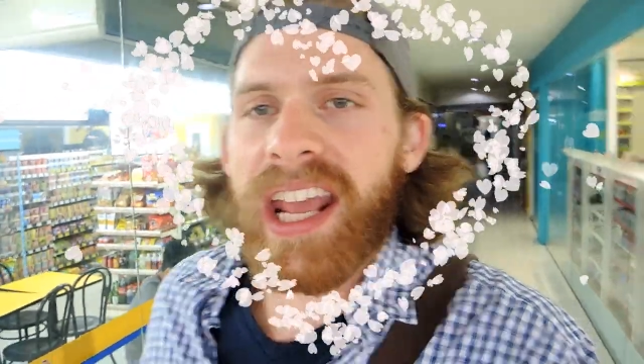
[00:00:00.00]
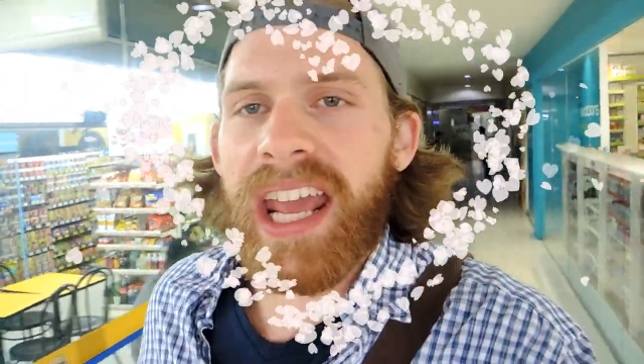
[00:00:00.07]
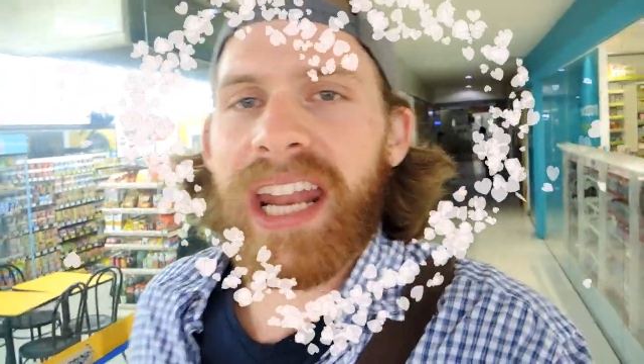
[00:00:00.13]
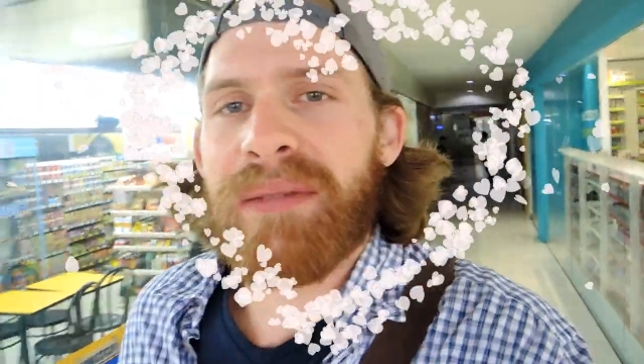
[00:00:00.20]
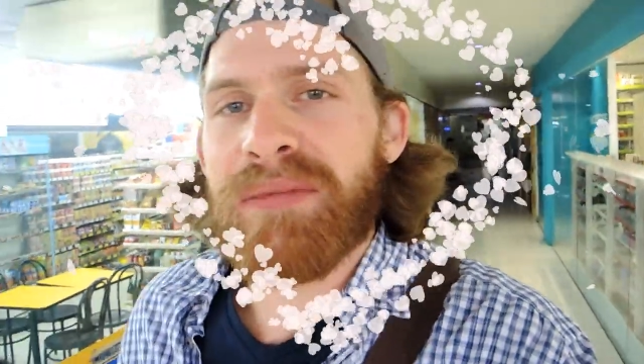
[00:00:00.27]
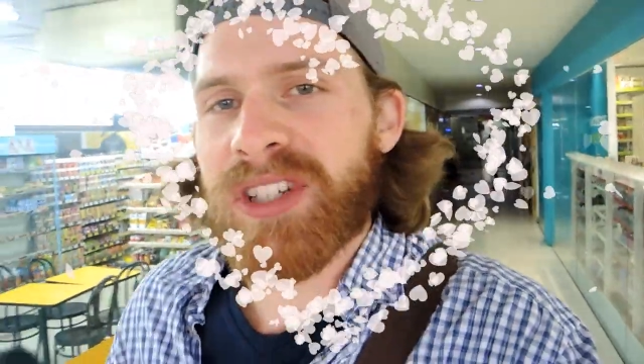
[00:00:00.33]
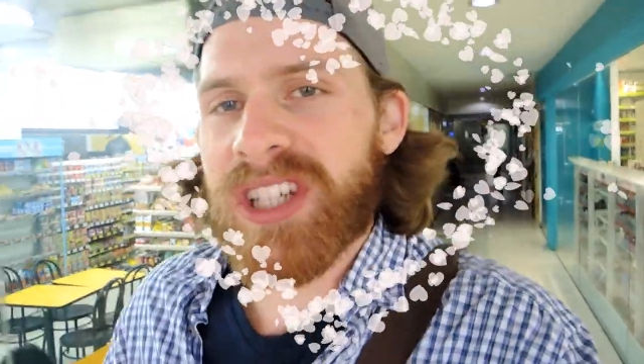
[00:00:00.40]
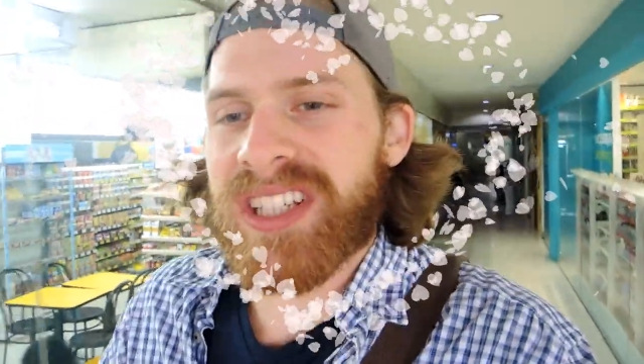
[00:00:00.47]
again,
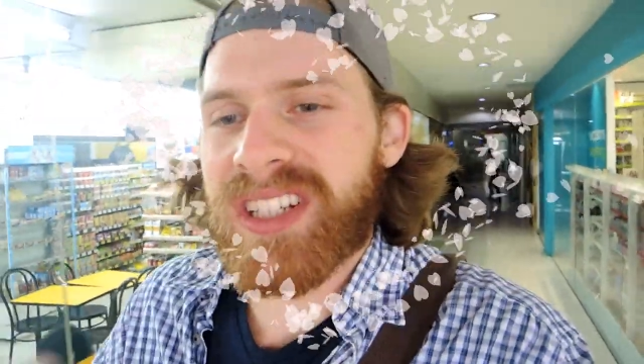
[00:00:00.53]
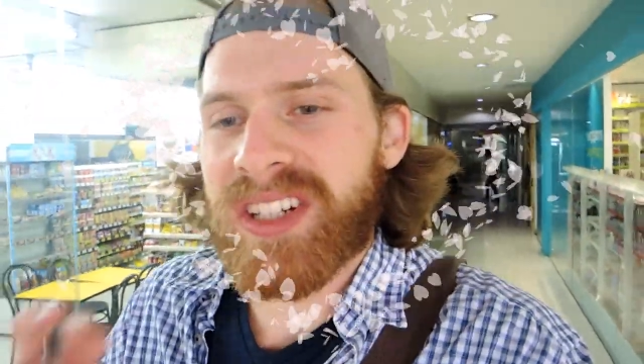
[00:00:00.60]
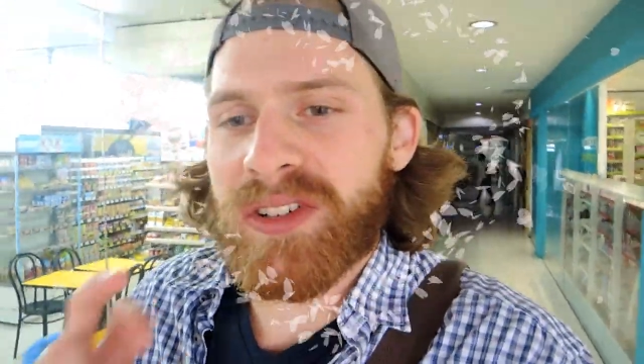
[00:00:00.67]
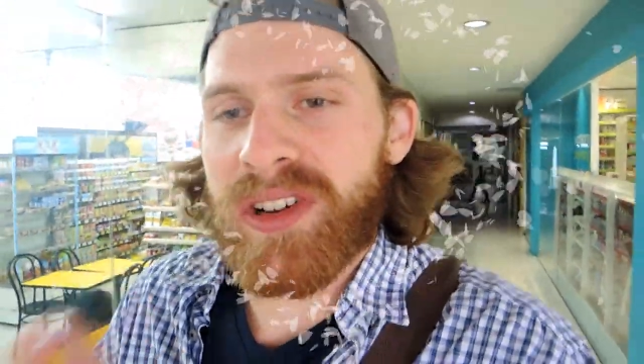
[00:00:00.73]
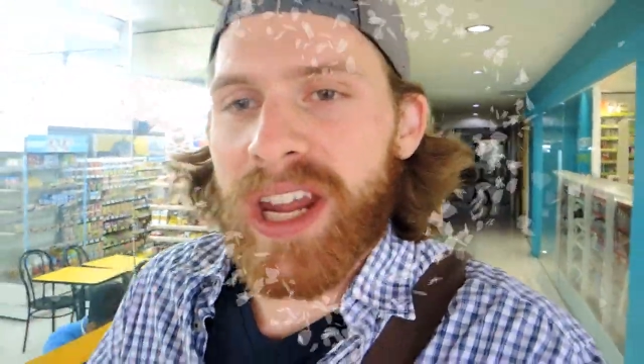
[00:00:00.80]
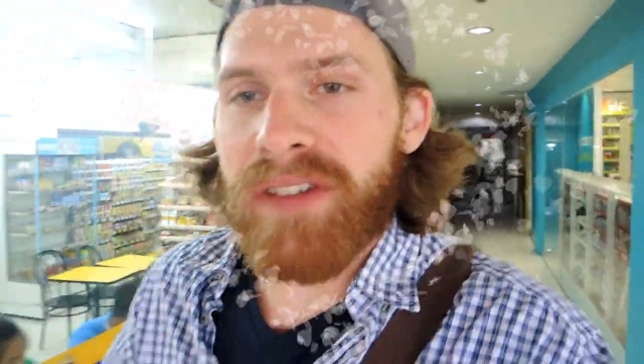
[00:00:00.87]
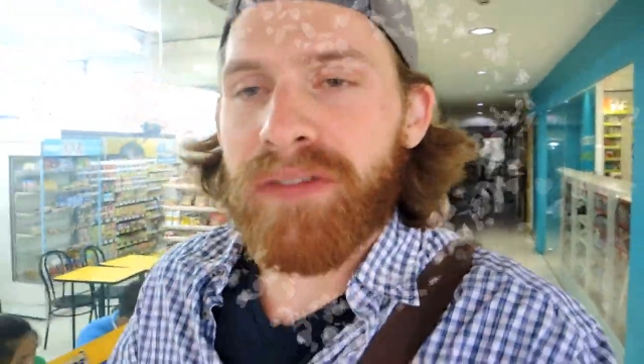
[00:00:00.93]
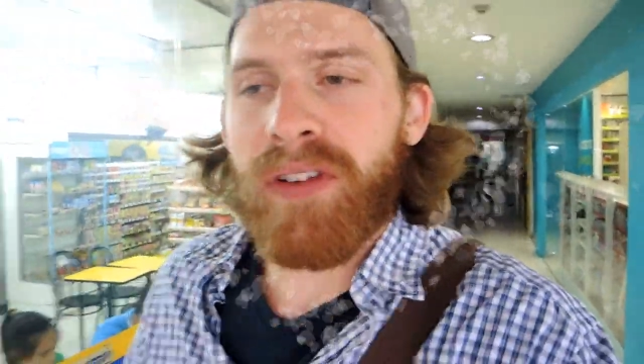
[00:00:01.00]
I'm just
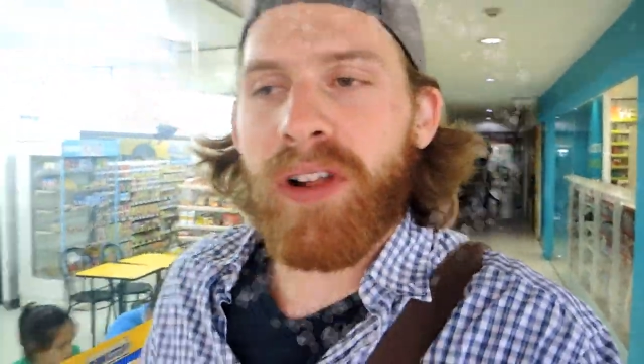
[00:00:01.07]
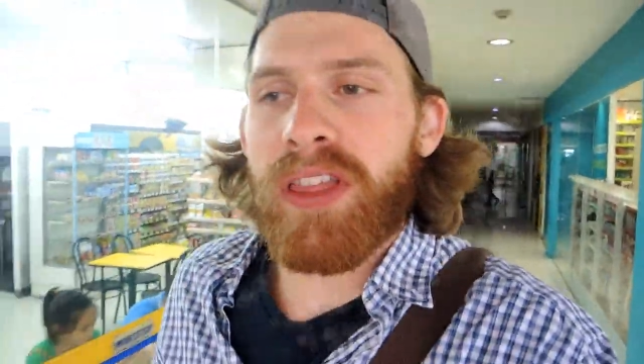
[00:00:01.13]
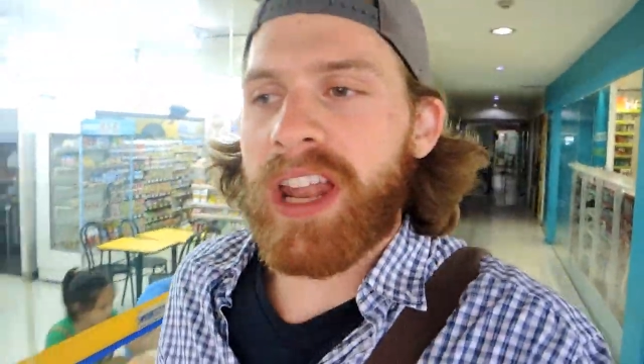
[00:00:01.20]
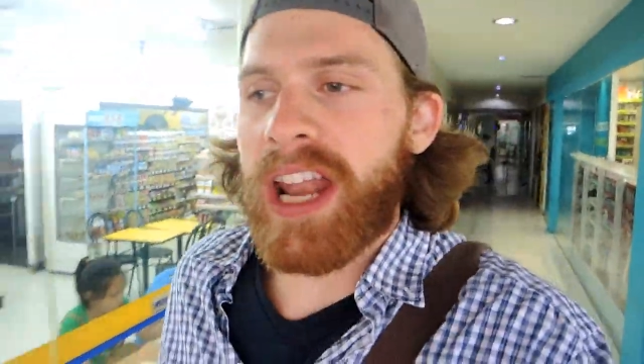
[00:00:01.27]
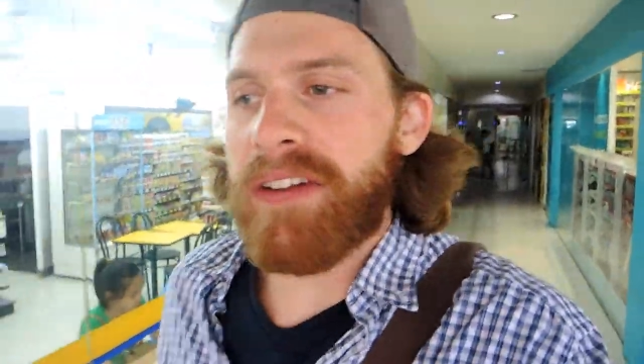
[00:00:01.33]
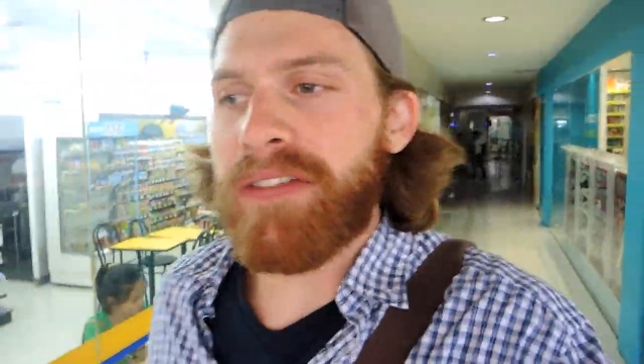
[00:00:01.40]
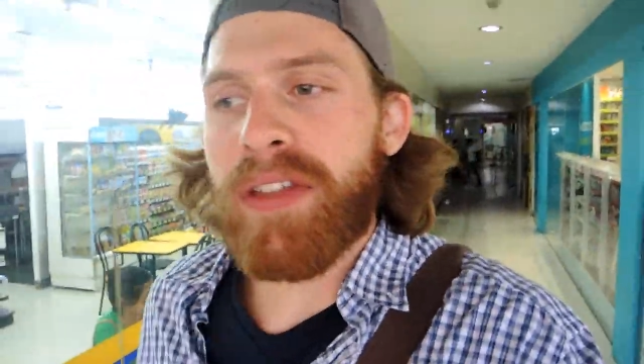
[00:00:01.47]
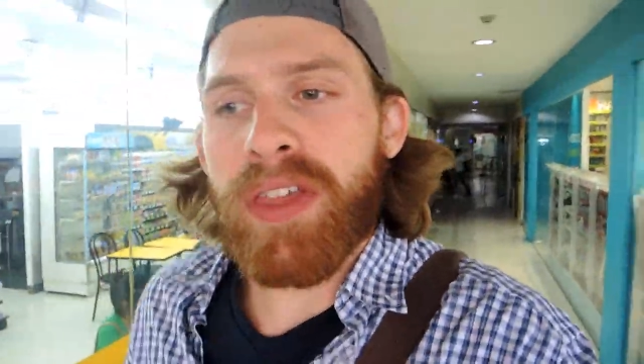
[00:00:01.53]
grateful
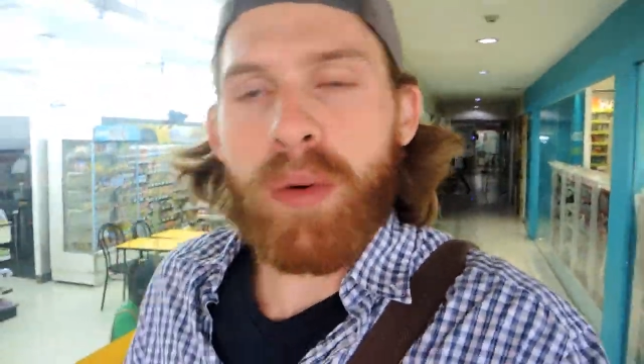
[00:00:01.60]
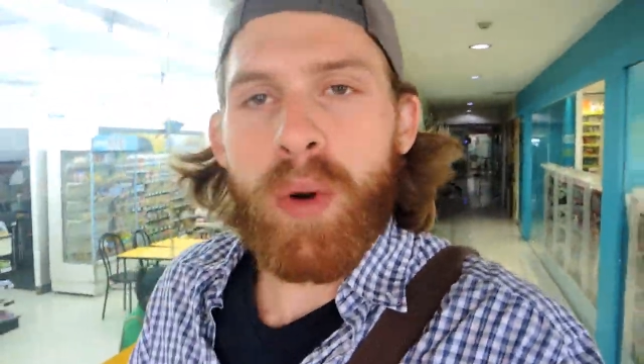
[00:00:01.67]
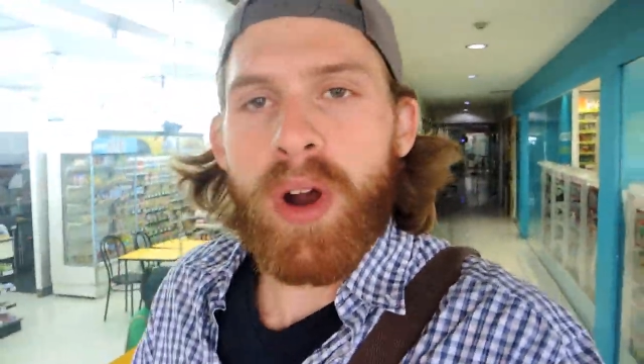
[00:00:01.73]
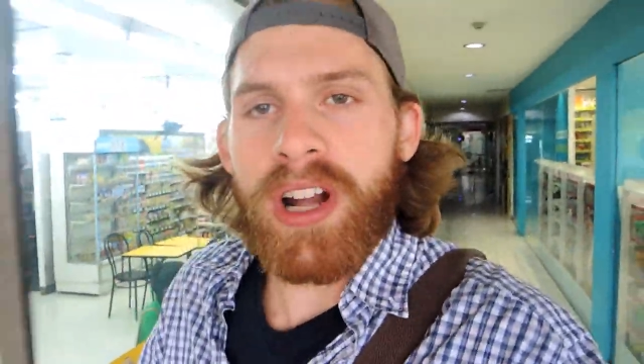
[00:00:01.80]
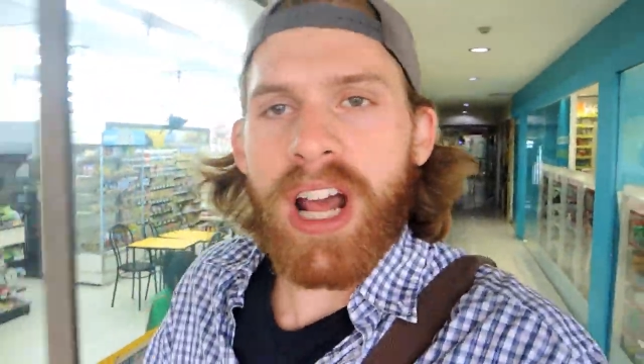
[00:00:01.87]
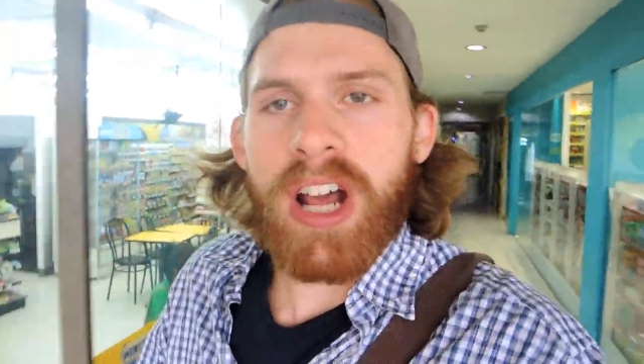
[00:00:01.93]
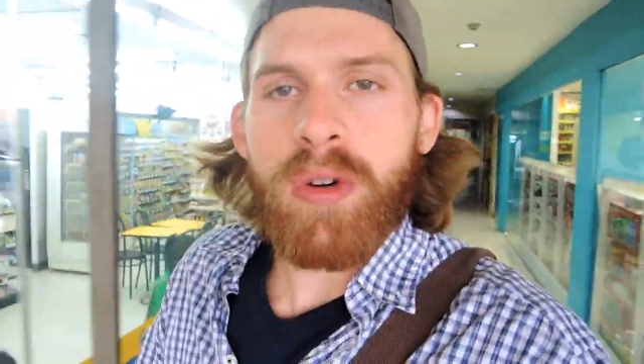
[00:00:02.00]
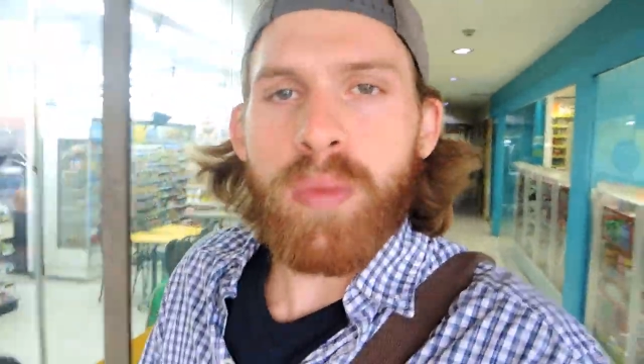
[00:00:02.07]
that everything
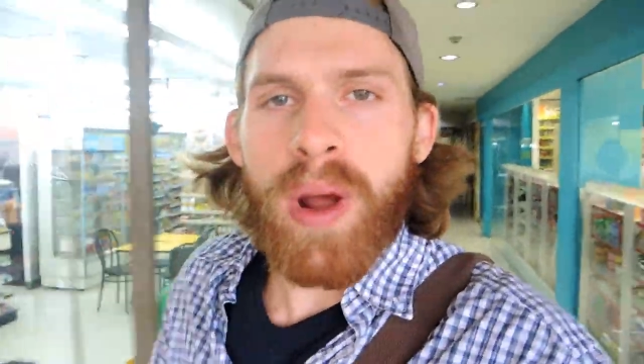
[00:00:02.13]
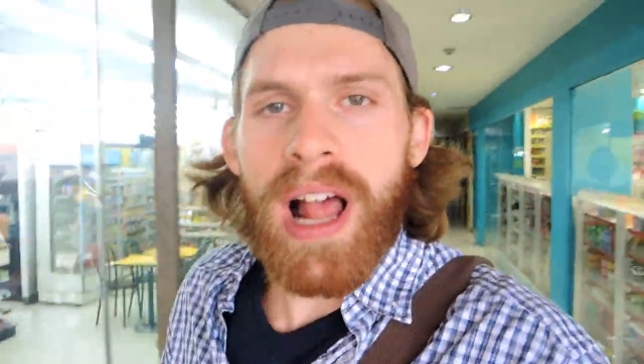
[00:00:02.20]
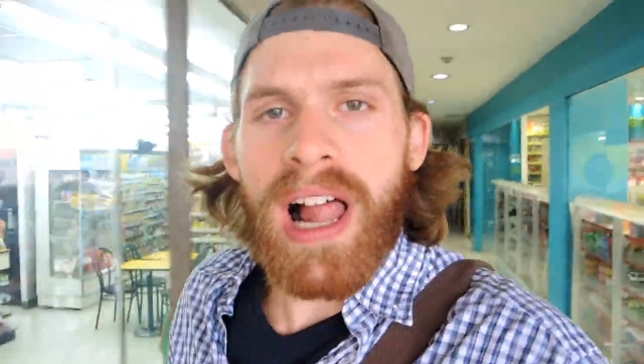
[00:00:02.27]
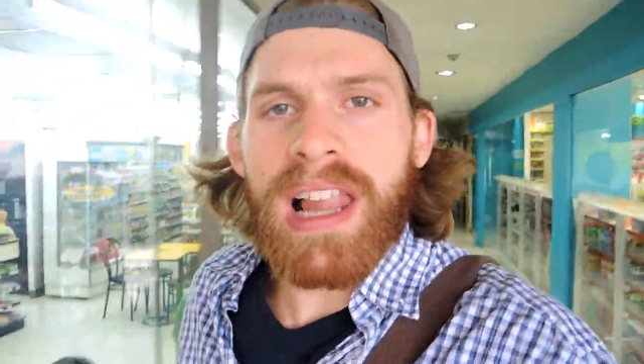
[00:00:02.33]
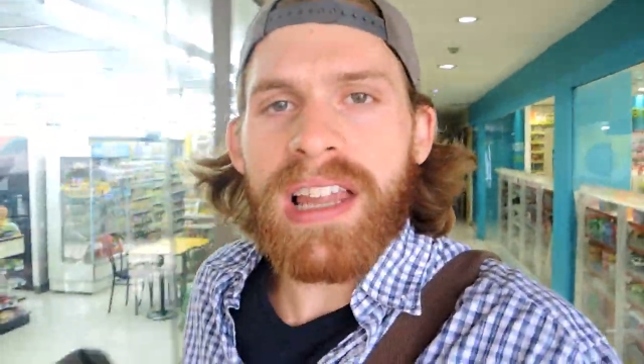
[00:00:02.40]
worked out well.